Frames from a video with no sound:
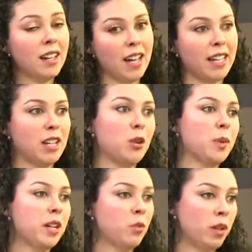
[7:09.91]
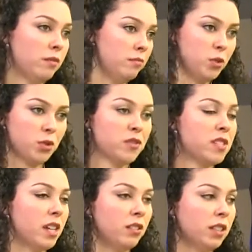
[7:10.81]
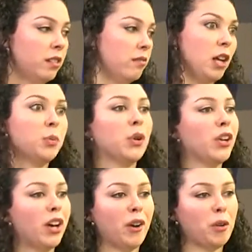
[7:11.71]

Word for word: I can help anyone sort of settle in Alberta